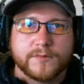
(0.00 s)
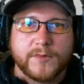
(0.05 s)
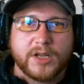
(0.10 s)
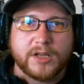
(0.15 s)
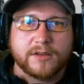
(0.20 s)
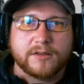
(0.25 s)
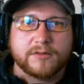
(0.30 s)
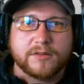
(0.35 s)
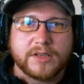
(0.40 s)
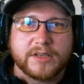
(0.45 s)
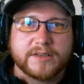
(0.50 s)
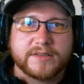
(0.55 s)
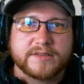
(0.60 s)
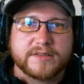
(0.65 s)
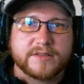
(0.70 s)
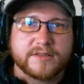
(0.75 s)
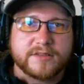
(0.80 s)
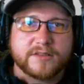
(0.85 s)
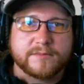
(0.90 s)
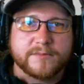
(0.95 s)
Hello ladies
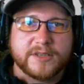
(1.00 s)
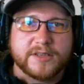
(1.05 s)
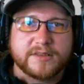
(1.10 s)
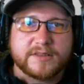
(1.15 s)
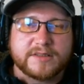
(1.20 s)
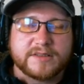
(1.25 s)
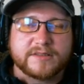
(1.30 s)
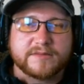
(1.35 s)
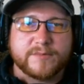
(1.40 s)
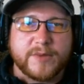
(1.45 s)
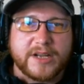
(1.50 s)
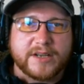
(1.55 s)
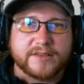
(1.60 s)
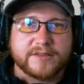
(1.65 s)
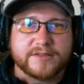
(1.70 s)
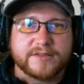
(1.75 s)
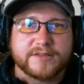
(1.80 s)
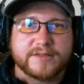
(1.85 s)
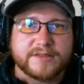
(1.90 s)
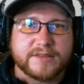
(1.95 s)
and gentlemen, this is Mac and
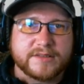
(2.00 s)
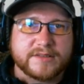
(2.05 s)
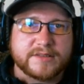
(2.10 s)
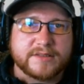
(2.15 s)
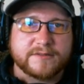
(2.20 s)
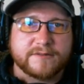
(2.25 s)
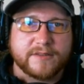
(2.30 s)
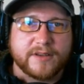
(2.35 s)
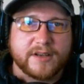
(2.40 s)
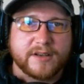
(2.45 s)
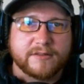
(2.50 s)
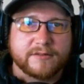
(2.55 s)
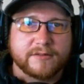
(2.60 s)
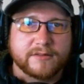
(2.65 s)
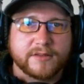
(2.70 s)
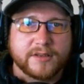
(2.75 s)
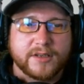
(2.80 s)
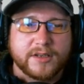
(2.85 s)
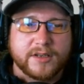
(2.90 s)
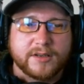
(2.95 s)
Cheese 65,
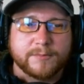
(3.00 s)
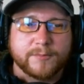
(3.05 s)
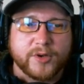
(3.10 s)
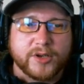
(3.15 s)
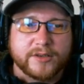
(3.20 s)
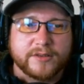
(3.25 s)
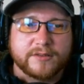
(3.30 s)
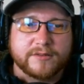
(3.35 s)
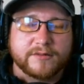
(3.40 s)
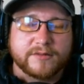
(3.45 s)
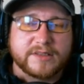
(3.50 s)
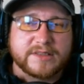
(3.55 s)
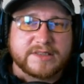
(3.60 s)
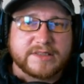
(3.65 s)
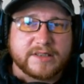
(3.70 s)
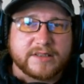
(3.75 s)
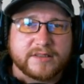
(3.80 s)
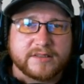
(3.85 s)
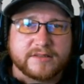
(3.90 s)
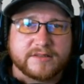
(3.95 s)
bringing you the
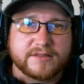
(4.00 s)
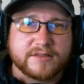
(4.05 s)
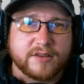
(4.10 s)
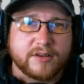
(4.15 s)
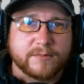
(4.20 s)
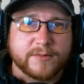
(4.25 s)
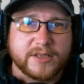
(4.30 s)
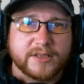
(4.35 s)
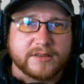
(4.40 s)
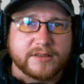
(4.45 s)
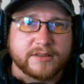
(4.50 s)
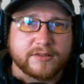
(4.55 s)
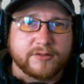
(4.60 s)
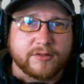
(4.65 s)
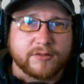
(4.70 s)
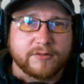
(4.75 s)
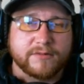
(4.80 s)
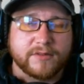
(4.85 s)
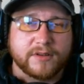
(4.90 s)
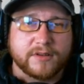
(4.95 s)
second installment in the
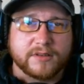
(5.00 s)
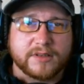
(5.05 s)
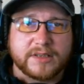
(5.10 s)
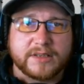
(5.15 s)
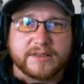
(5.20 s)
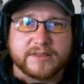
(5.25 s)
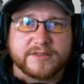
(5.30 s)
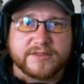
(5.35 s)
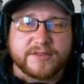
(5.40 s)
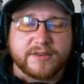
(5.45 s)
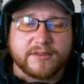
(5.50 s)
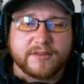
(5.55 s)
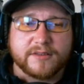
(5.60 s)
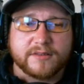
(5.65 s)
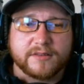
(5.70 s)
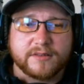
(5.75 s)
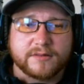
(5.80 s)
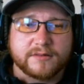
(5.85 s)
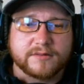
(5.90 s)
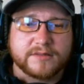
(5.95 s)
Crowfall Getting Started
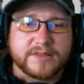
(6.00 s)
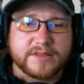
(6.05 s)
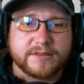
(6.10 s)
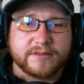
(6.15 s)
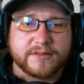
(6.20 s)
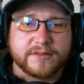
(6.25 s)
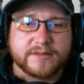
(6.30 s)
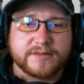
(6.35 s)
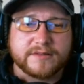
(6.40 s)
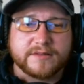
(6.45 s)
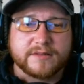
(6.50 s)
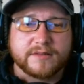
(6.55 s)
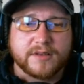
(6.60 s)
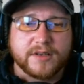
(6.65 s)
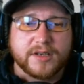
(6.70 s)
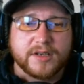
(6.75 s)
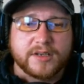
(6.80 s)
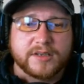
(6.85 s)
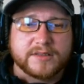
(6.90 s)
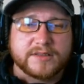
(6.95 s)
series.
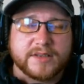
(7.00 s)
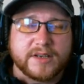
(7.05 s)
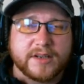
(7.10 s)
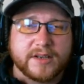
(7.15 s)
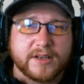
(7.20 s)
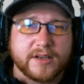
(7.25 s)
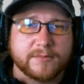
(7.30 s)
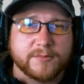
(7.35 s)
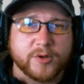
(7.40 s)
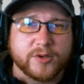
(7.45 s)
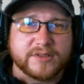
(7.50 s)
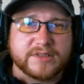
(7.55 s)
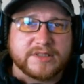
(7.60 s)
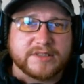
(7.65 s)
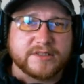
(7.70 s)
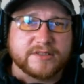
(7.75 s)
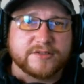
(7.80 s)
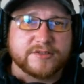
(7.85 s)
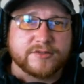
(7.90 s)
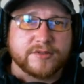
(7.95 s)
Today I'm going to
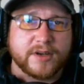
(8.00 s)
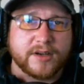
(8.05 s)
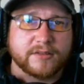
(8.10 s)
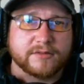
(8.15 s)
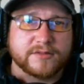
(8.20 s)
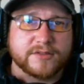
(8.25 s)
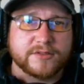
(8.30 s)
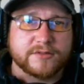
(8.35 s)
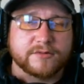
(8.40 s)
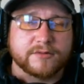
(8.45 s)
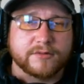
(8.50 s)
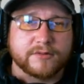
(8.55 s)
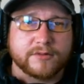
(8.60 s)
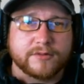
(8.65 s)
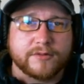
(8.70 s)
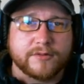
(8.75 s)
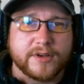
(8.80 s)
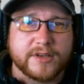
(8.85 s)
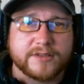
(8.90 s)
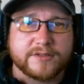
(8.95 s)
teach you how to
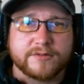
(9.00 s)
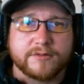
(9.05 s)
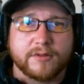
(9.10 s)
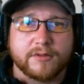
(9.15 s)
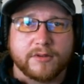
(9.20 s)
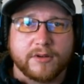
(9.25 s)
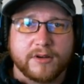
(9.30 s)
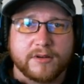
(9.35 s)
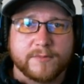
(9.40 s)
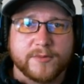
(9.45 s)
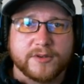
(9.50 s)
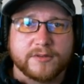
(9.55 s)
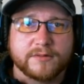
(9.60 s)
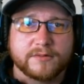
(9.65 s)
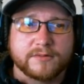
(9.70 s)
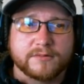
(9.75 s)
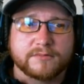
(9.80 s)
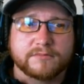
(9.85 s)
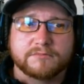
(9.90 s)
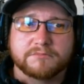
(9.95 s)
create your own armor,
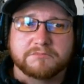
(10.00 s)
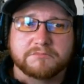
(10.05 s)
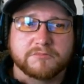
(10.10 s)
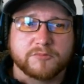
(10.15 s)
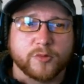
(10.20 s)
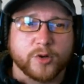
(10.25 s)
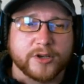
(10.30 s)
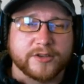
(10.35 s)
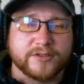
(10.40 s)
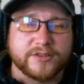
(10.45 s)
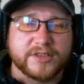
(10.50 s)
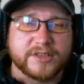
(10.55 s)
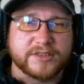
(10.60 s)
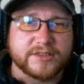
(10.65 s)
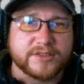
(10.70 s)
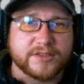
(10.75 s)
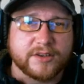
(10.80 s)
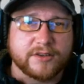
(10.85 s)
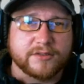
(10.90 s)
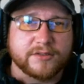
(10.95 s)
where you need to
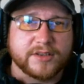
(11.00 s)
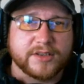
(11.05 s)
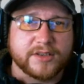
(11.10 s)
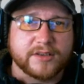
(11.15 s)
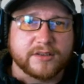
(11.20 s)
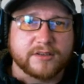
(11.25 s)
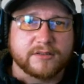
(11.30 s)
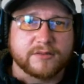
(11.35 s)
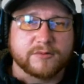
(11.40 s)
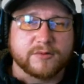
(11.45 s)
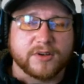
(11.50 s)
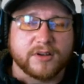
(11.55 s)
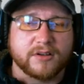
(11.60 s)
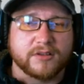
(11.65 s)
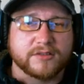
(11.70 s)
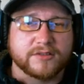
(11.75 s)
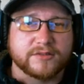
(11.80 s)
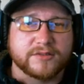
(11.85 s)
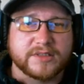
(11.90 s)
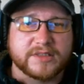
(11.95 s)
go to get it, what all
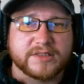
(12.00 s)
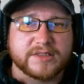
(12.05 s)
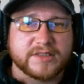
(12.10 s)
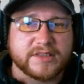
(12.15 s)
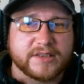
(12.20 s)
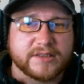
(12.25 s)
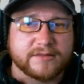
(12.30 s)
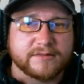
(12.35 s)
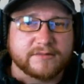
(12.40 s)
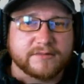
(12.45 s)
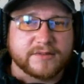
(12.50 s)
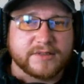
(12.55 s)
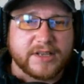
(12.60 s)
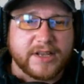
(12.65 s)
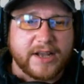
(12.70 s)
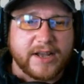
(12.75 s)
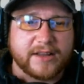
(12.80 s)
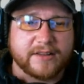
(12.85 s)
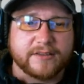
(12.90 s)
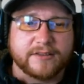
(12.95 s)
you need to
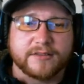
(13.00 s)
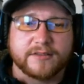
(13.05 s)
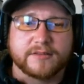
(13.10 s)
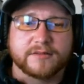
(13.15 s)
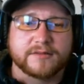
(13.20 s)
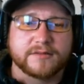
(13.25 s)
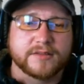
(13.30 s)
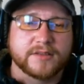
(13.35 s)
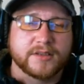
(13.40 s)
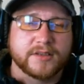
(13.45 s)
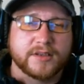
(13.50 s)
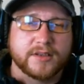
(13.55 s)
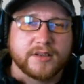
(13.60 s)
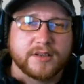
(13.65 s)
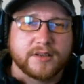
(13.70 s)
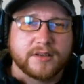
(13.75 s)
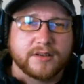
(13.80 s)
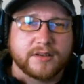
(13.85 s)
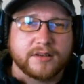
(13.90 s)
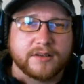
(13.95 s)
gather,
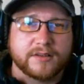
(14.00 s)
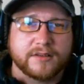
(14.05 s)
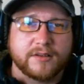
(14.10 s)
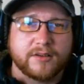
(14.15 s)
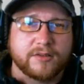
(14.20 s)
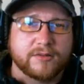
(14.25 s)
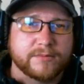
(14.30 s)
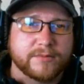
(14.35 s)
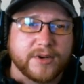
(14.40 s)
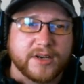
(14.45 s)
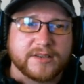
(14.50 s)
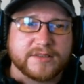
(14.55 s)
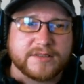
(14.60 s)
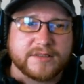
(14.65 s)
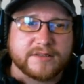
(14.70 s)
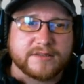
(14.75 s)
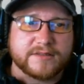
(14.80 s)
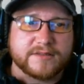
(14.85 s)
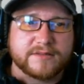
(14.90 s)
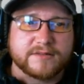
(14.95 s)
the whole
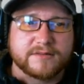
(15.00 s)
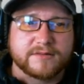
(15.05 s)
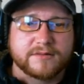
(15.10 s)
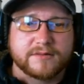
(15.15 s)
process.